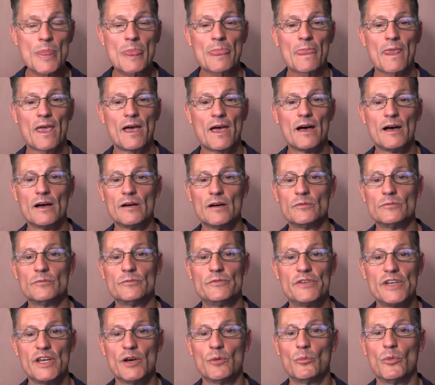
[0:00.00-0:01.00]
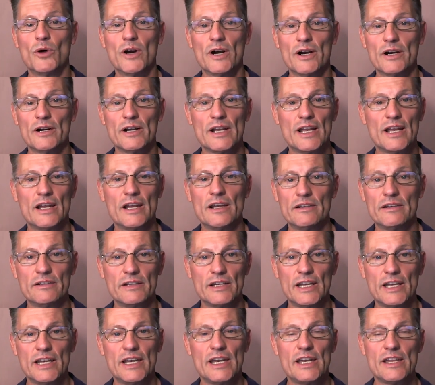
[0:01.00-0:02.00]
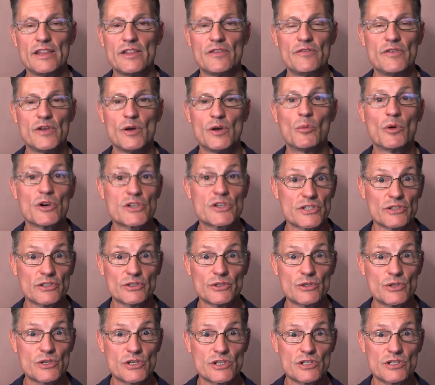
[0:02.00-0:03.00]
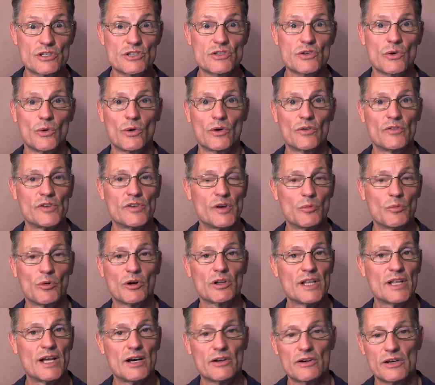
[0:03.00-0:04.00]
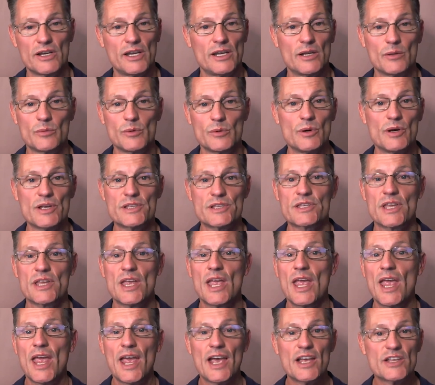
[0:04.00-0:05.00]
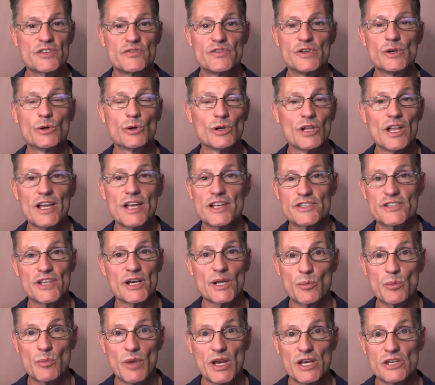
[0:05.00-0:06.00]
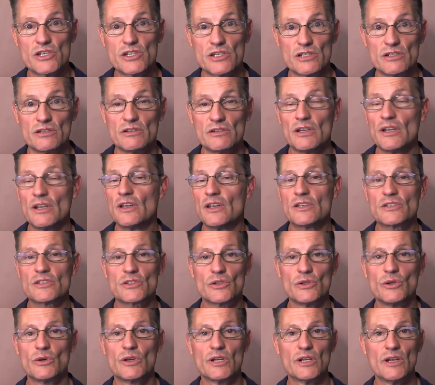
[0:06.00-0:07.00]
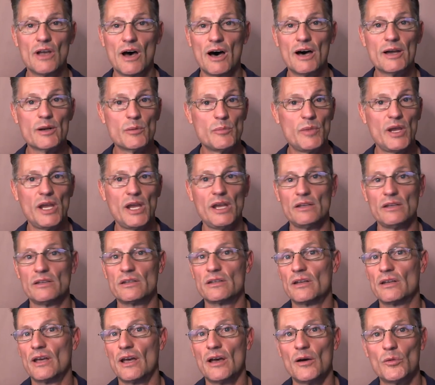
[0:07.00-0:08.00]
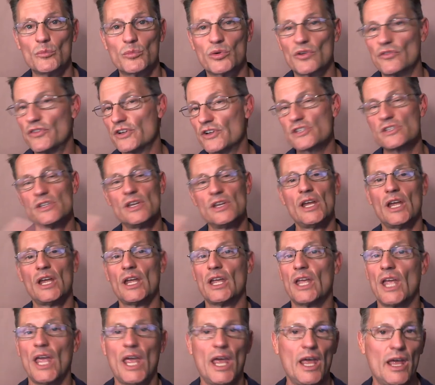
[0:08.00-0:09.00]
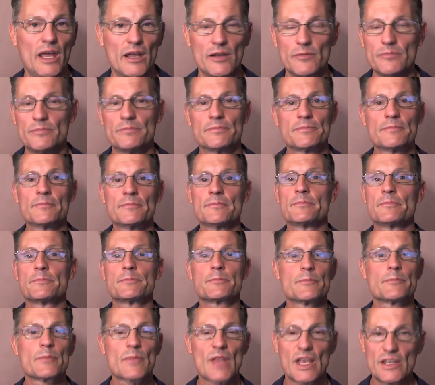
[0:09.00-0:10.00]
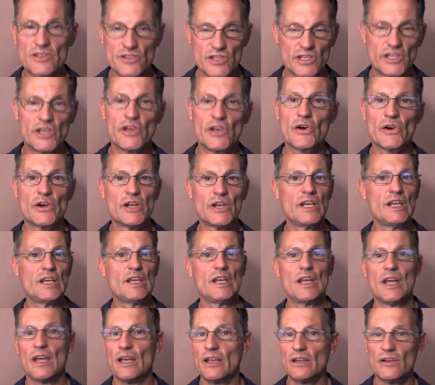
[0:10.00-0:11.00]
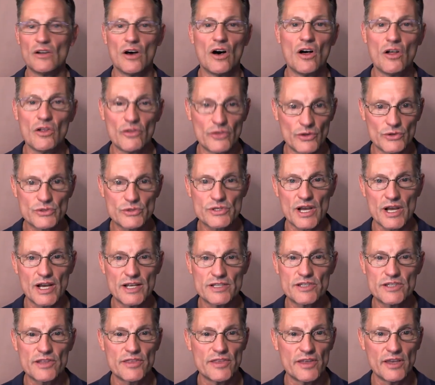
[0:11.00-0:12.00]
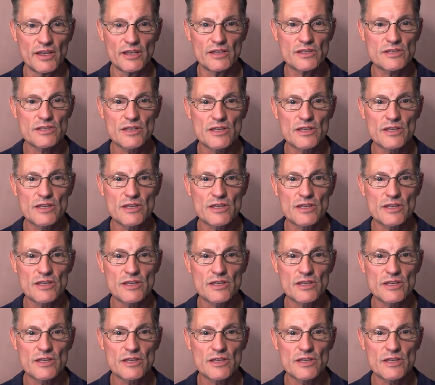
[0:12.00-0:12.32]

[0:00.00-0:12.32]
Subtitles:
VMware in any of the VMware solutions or VMware Cloud in AWS has vRealize automation, so you can automate provisioning and security and all of those kinds of things.